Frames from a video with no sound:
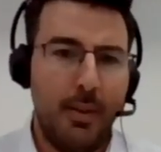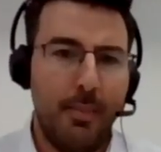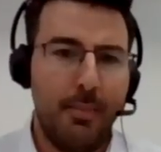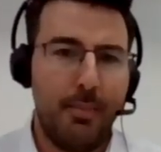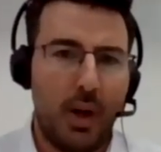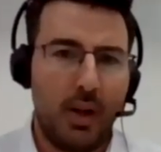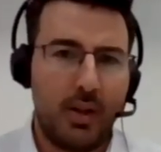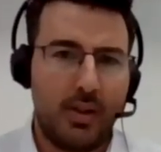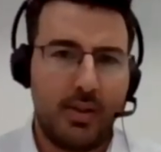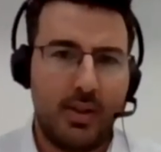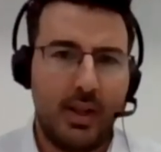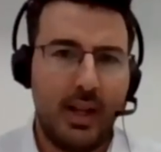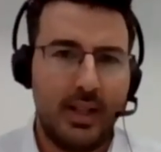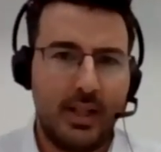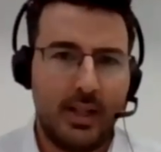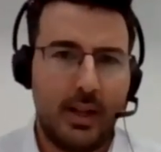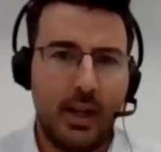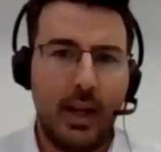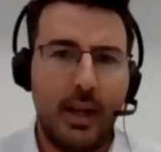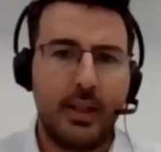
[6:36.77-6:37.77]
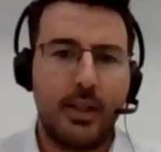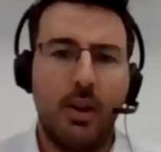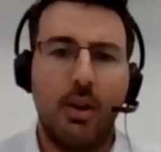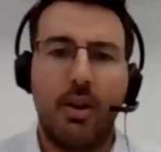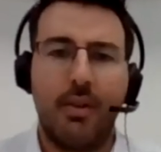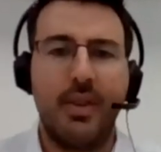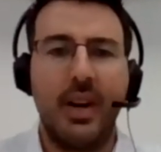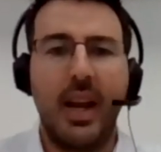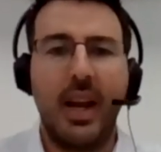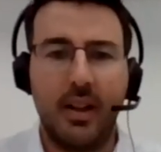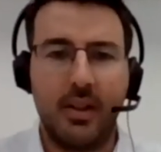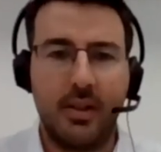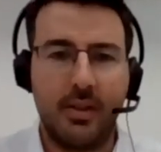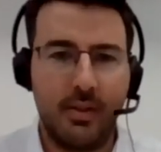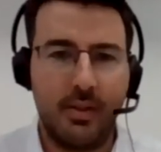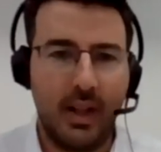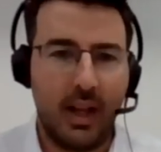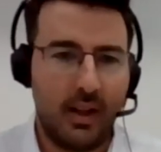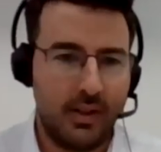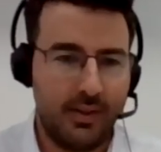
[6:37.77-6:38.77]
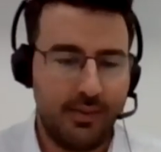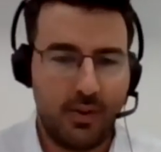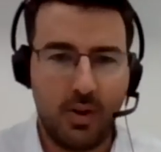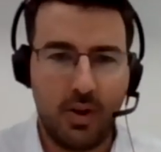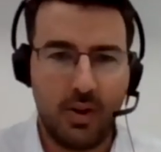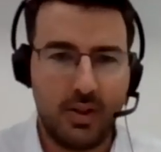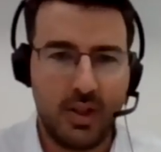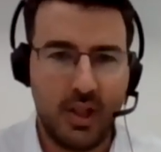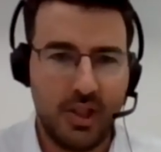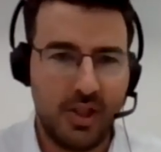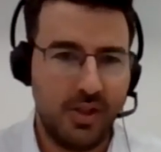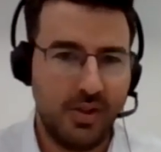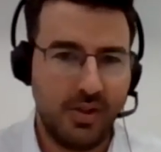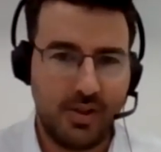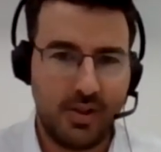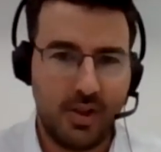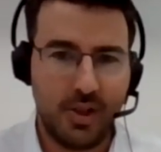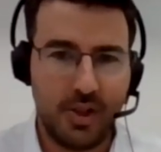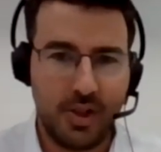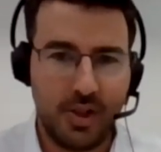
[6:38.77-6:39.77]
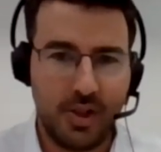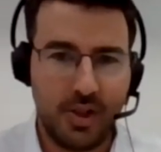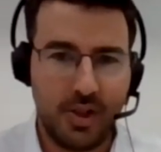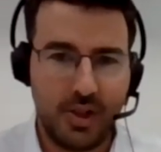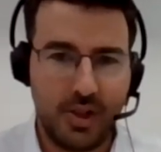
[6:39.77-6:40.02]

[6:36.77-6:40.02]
bots has a lot of negative connotations associated.